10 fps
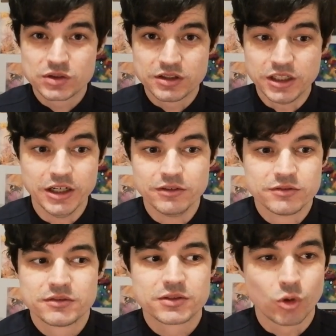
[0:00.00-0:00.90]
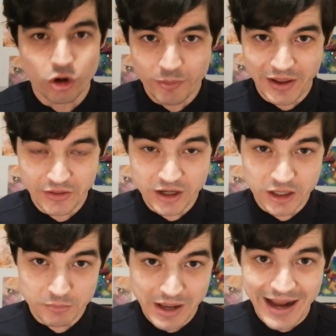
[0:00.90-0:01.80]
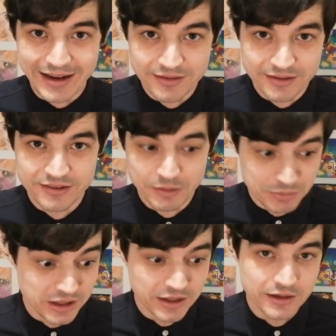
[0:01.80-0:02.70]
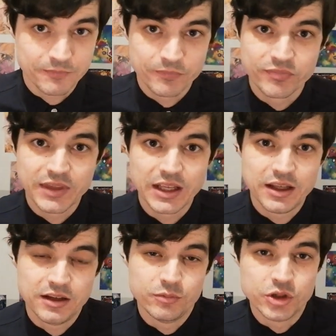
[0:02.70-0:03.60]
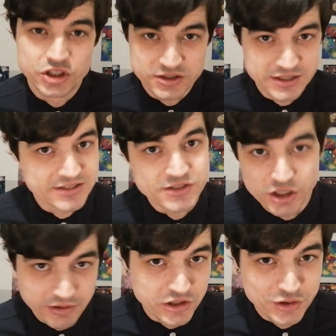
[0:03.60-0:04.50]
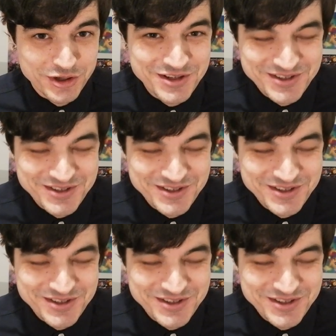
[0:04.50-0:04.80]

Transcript: you know, talk about the color black unless I'd been there, which isn't a racial